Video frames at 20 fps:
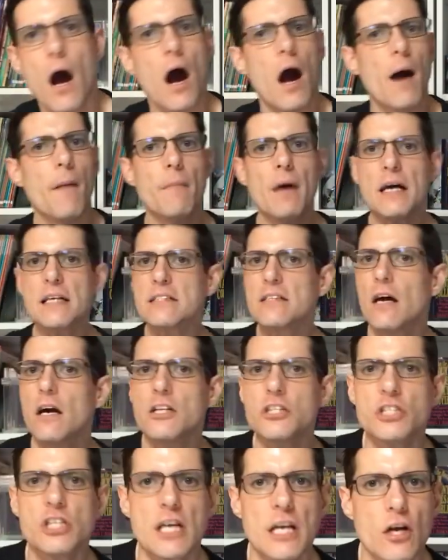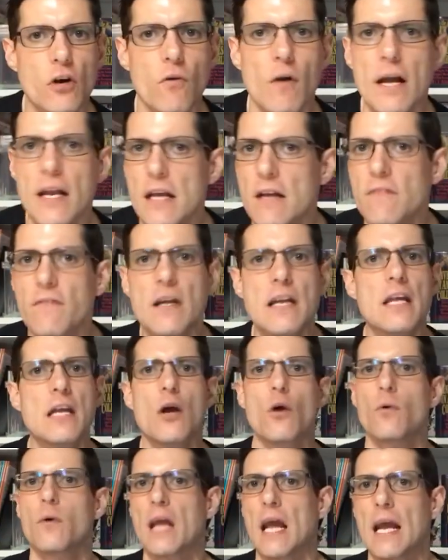I'm not touching graded
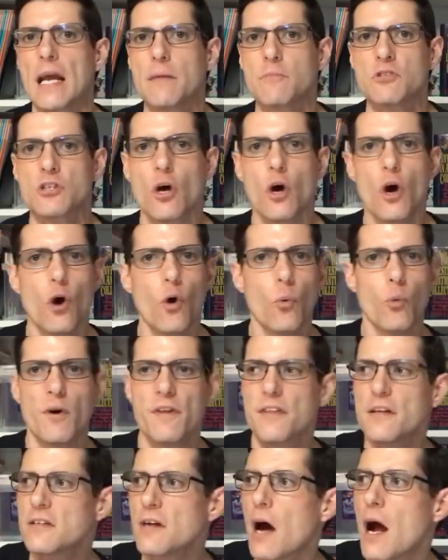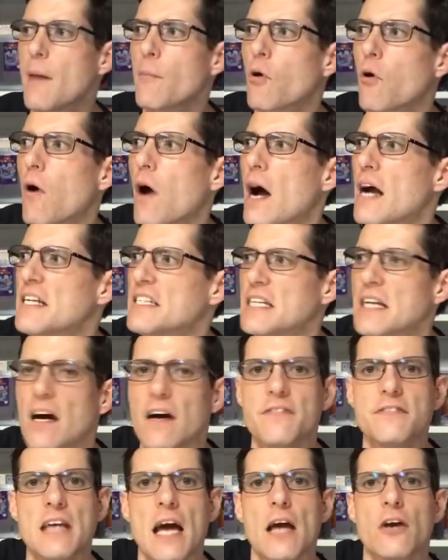video games with a time horizon
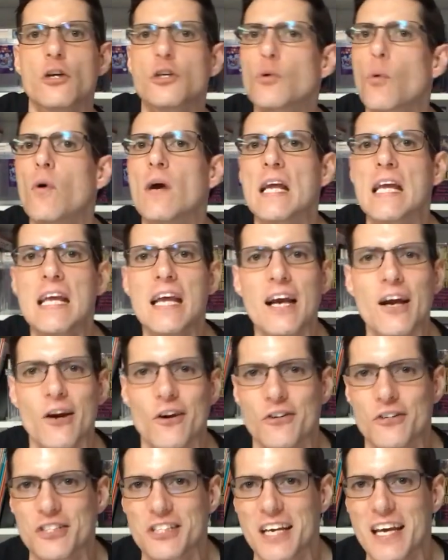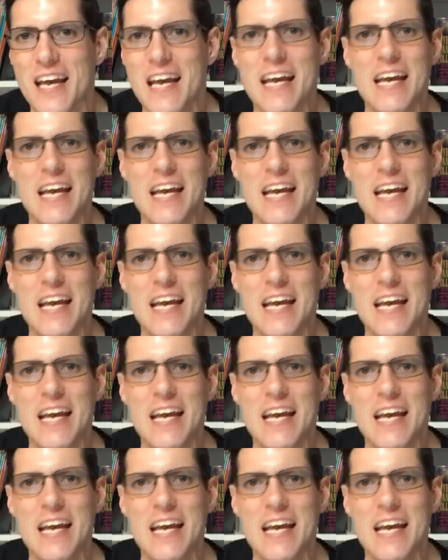of 10 or 20 years.